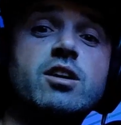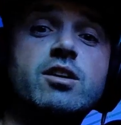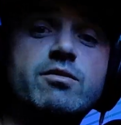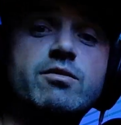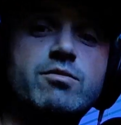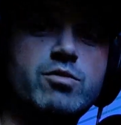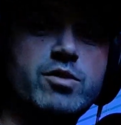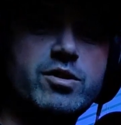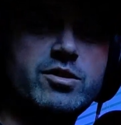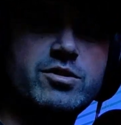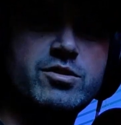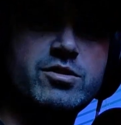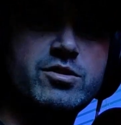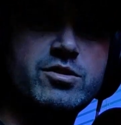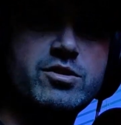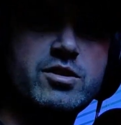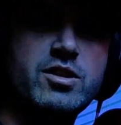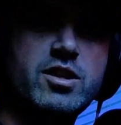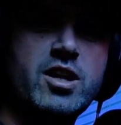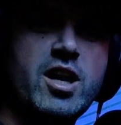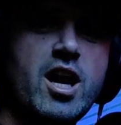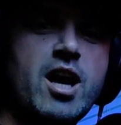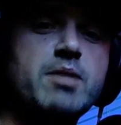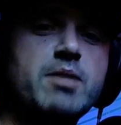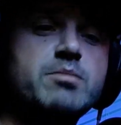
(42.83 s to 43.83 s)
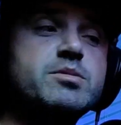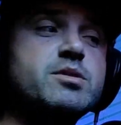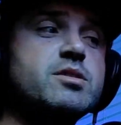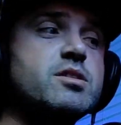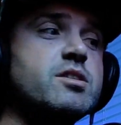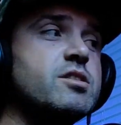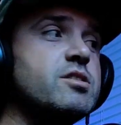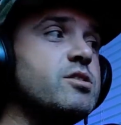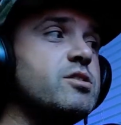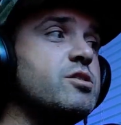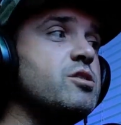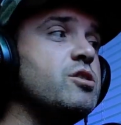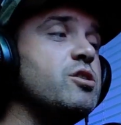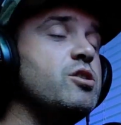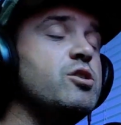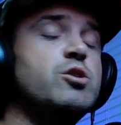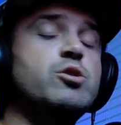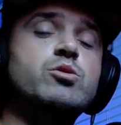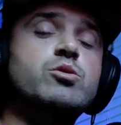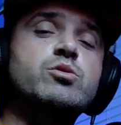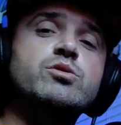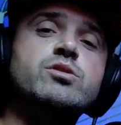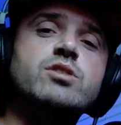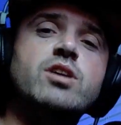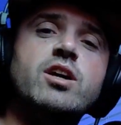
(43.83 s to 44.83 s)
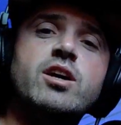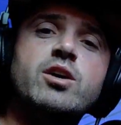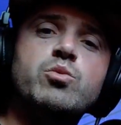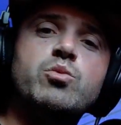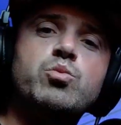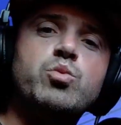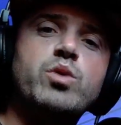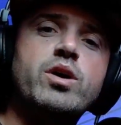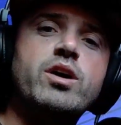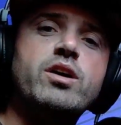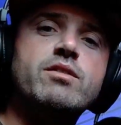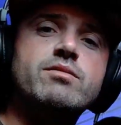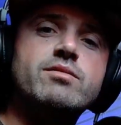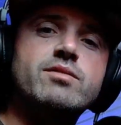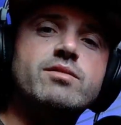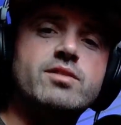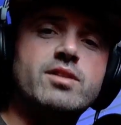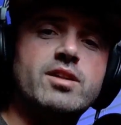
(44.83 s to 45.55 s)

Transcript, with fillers: of Razer Synapse is to use a wave